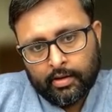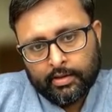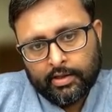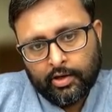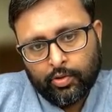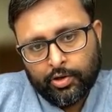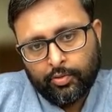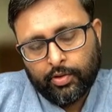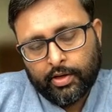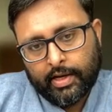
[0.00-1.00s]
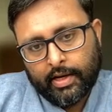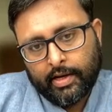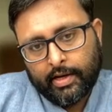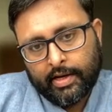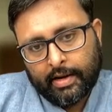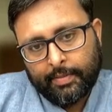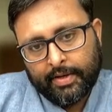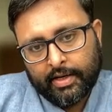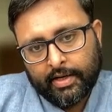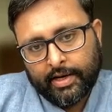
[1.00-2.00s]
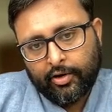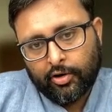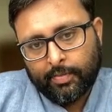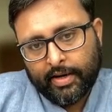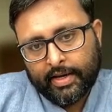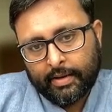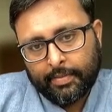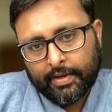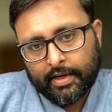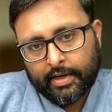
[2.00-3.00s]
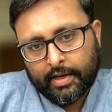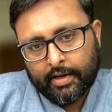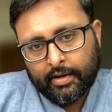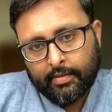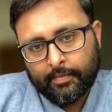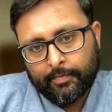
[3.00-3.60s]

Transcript: is equal to k capital K dot by capital K